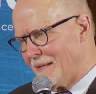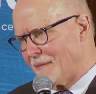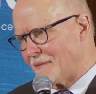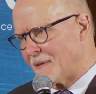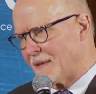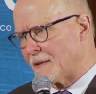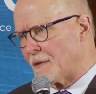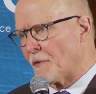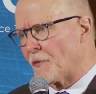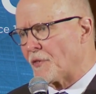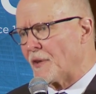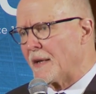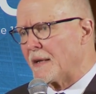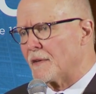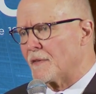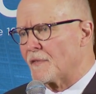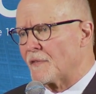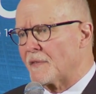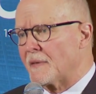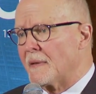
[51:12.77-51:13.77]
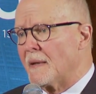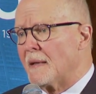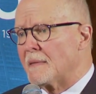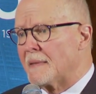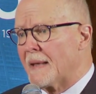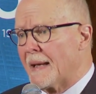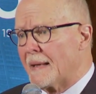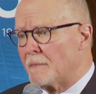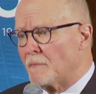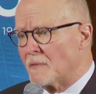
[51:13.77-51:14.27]
did the things
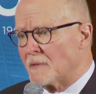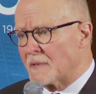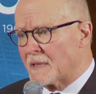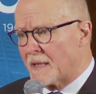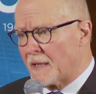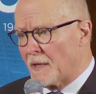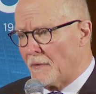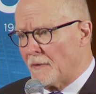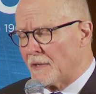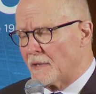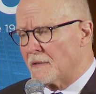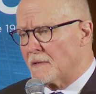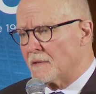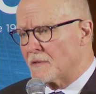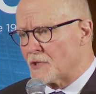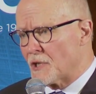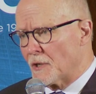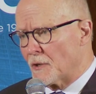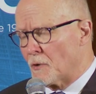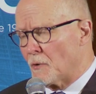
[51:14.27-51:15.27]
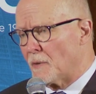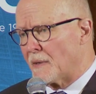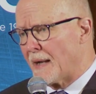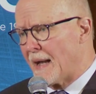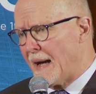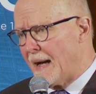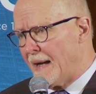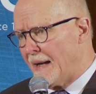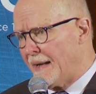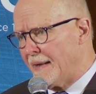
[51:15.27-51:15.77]
that Gary Chico and
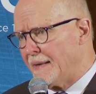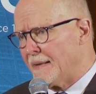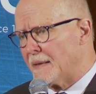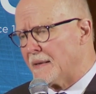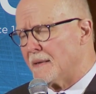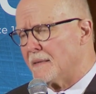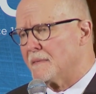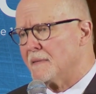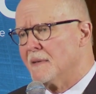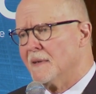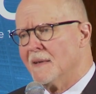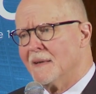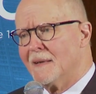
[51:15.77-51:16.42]
I